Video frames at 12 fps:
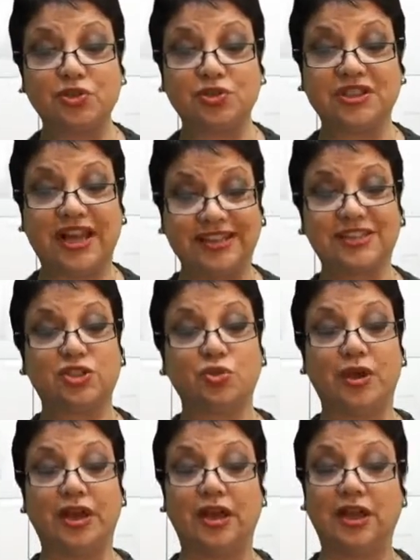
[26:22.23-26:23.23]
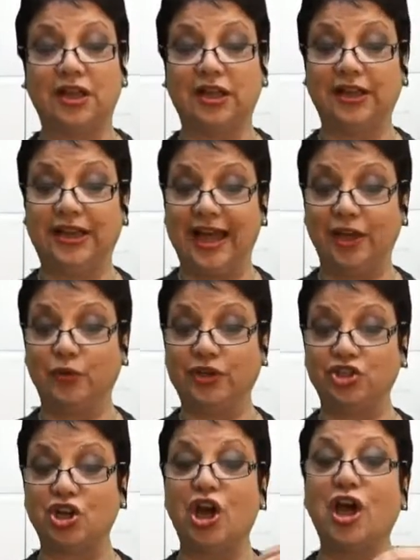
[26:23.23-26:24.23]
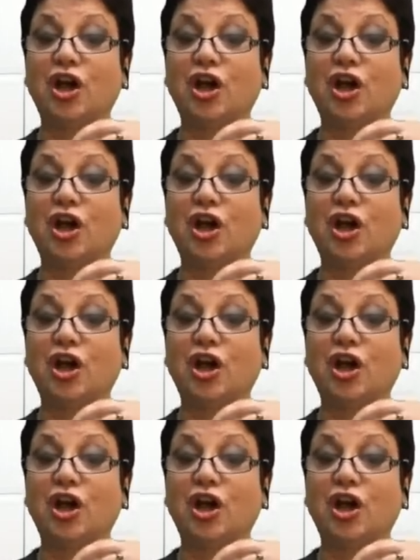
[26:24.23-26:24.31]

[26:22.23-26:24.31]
to text to a language